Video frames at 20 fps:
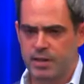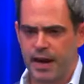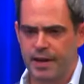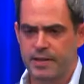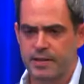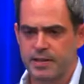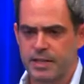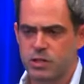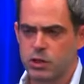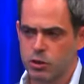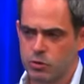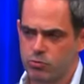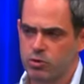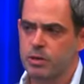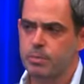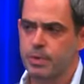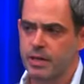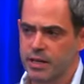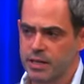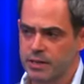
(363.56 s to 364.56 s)
I think there's
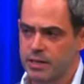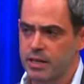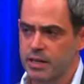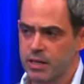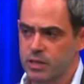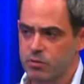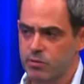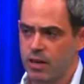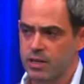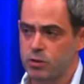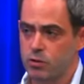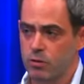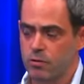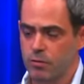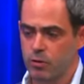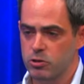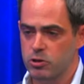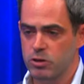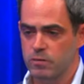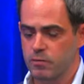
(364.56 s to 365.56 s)
three big things, right? So
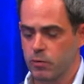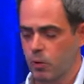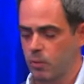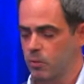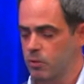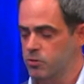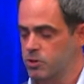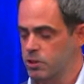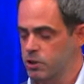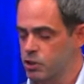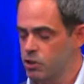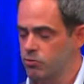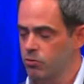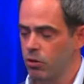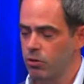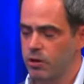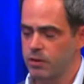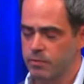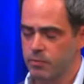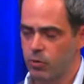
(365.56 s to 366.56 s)
first and foremost, there's
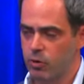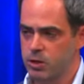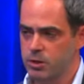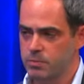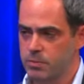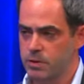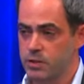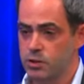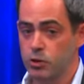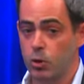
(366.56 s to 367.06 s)
strong enforcement.